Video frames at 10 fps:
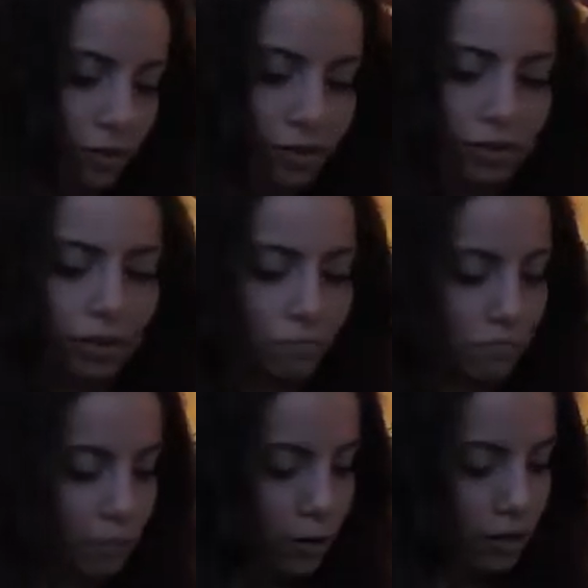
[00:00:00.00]
ones, that,
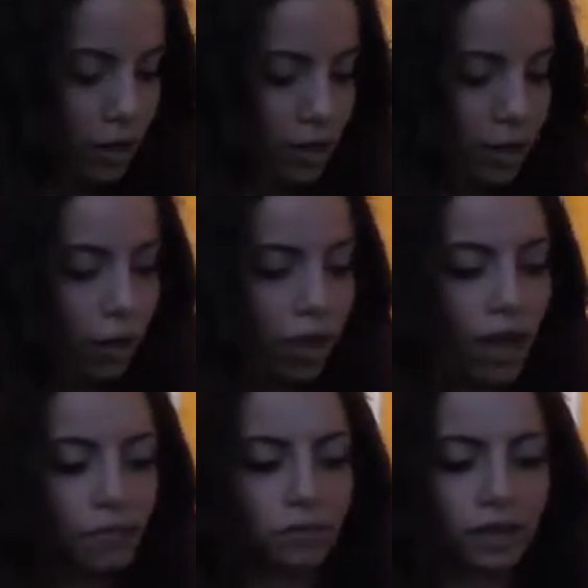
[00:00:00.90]
but they all
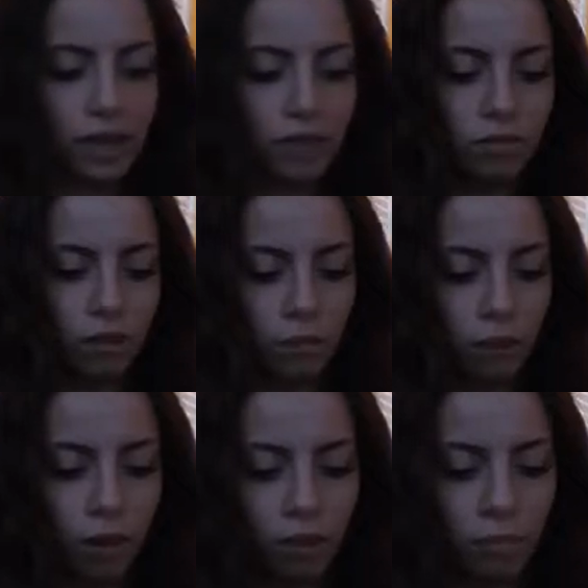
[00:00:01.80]
have lace on the
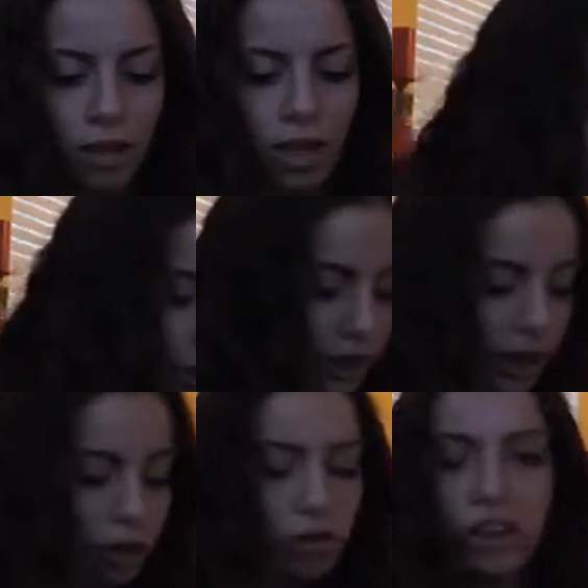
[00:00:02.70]
bottom. I have no
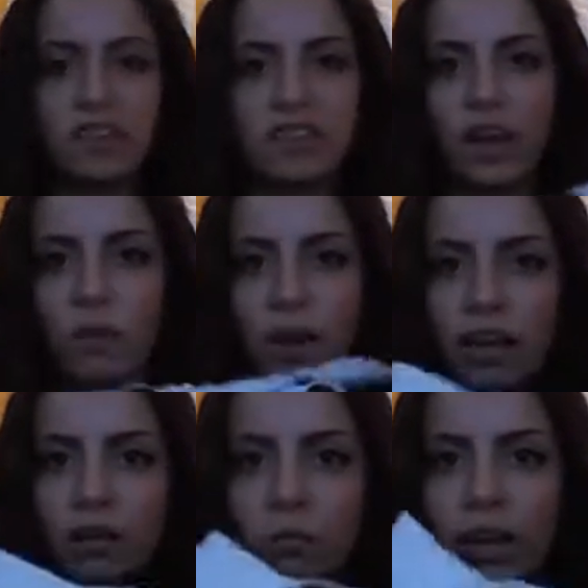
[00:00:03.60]
idea how crazy I
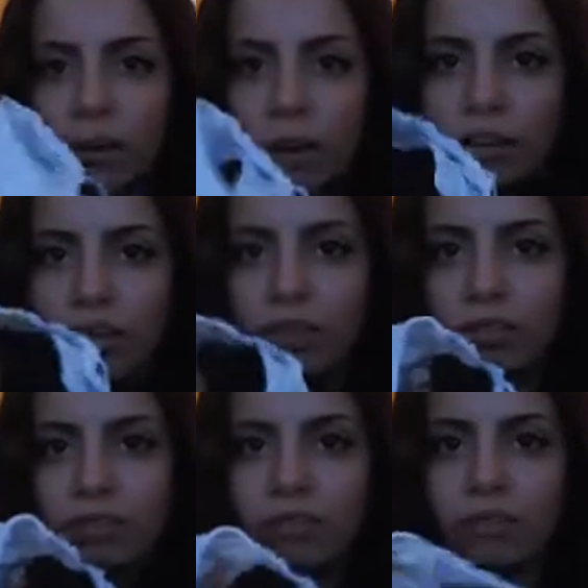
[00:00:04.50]
went when I bought
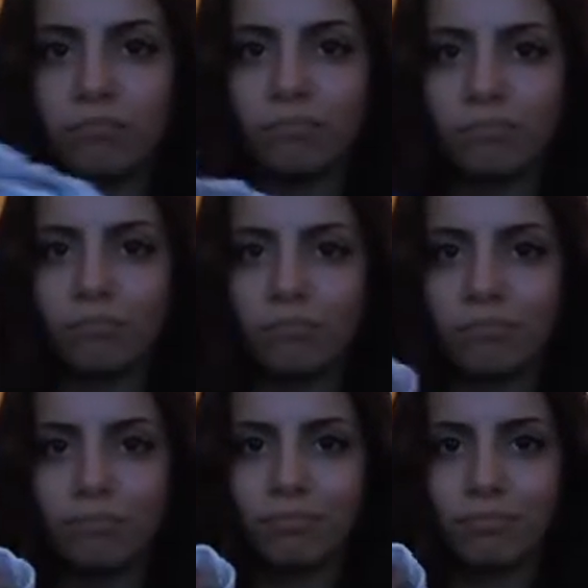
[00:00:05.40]
these.
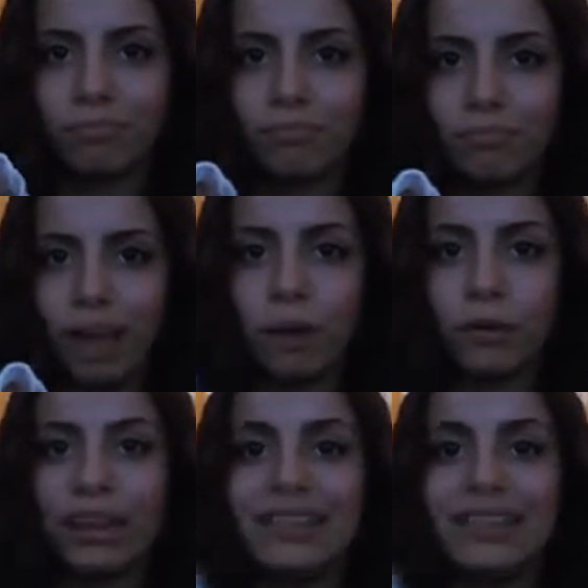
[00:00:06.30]
I went